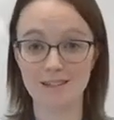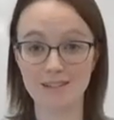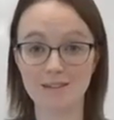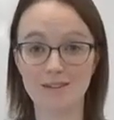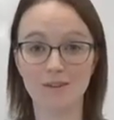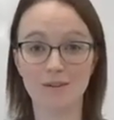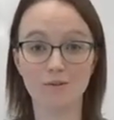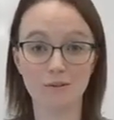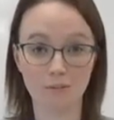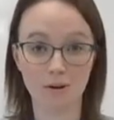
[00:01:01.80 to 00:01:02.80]
is
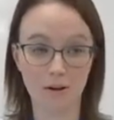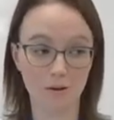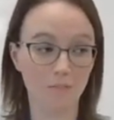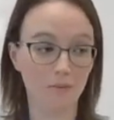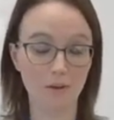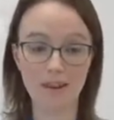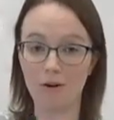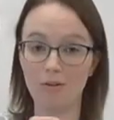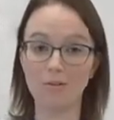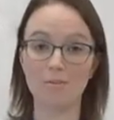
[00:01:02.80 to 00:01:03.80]
vibrato
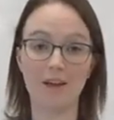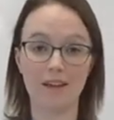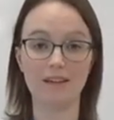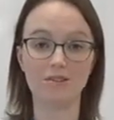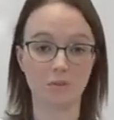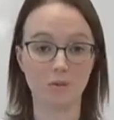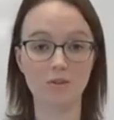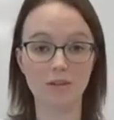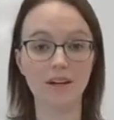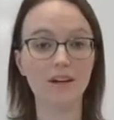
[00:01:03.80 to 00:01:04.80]
without the playing. So we're
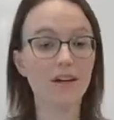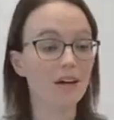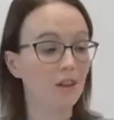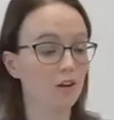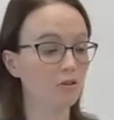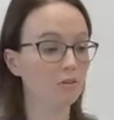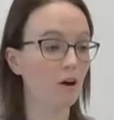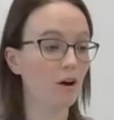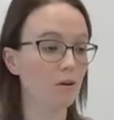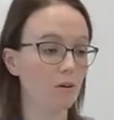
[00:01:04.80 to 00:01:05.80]
doing the
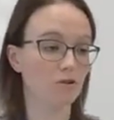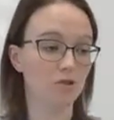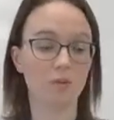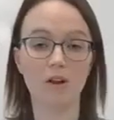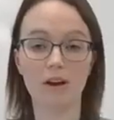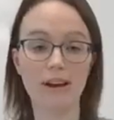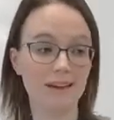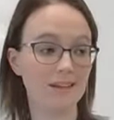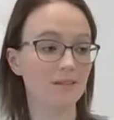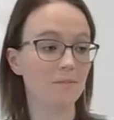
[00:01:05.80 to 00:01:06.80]
vibrato motion with our
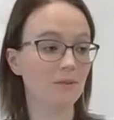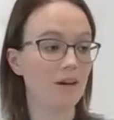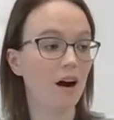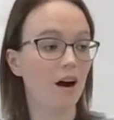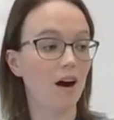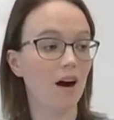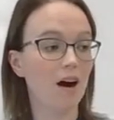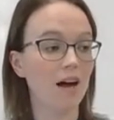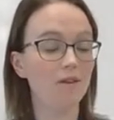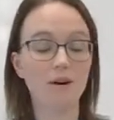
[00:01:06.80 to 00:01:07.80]
hands.
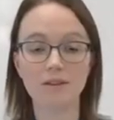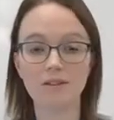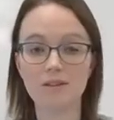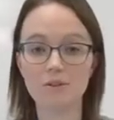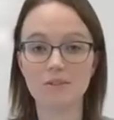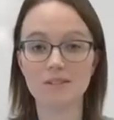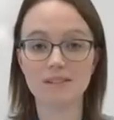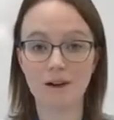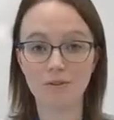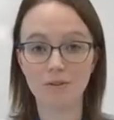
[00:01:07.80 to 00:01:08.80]
I know I've given you
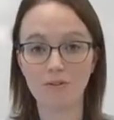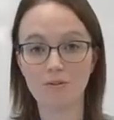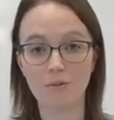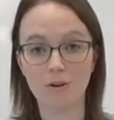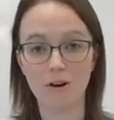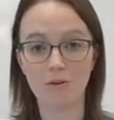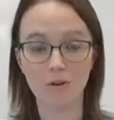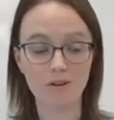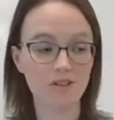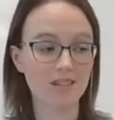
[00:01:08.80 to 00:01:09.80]
several vibrato
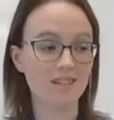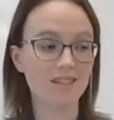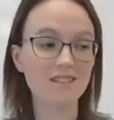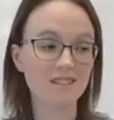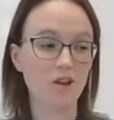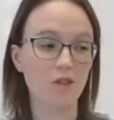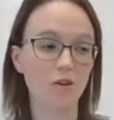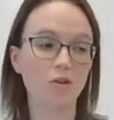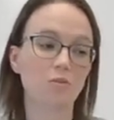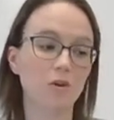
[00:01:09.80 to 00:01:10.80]
worksheets. This is the
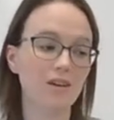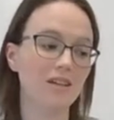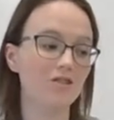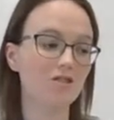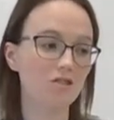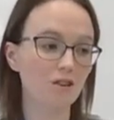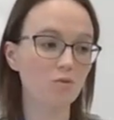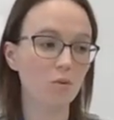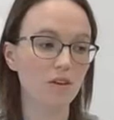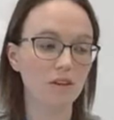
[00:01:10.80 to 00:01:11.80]
third one, and it
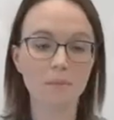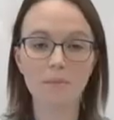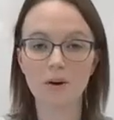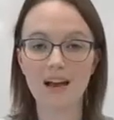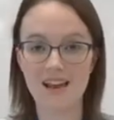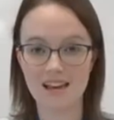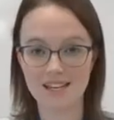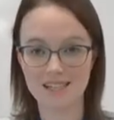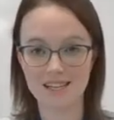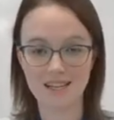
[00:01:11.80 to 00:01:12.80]
starts with number
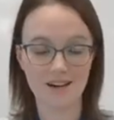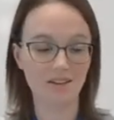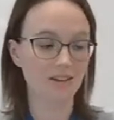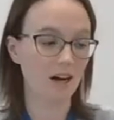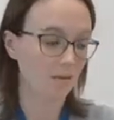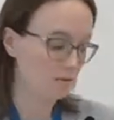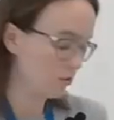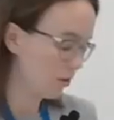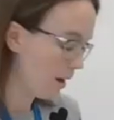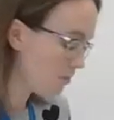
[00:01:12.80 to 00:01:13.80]
8 on the top. So
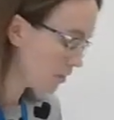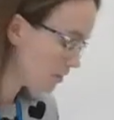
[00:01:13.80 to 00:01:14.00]
grab your